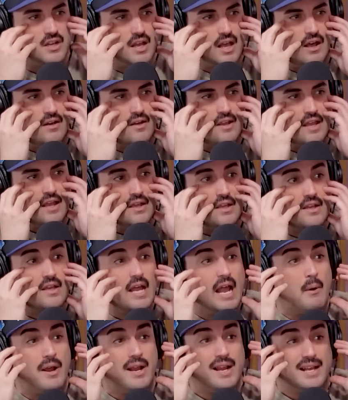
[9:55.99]
I'll get.
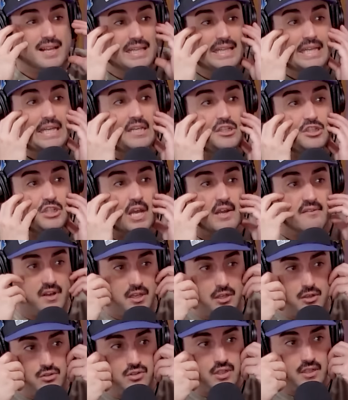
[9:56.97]
I went clean shave. I
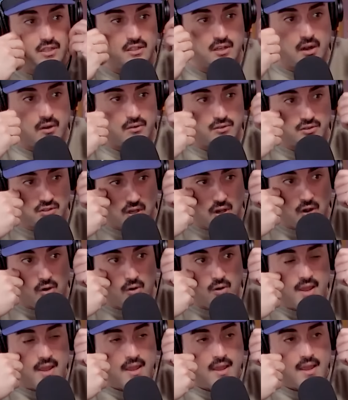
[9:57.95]
usually, you know, Right. so
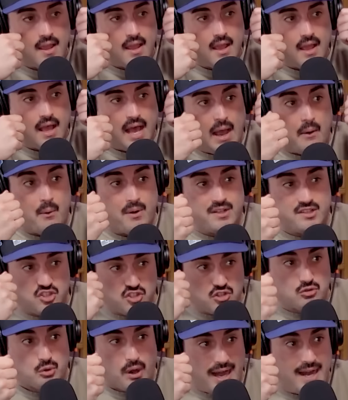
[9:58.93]
I went
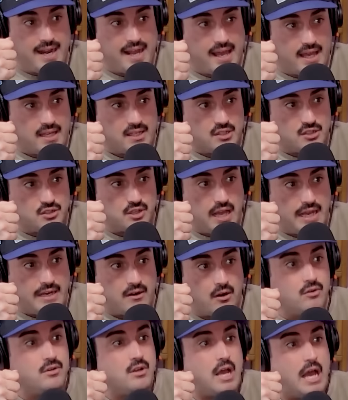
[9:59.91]
straight edge. I
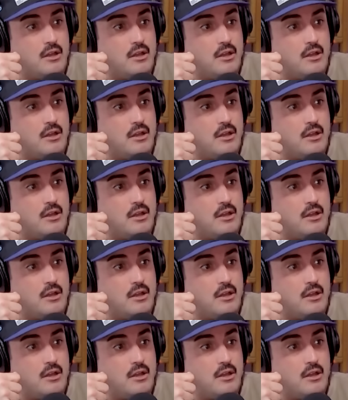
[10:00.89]
don't. I mm-hmm.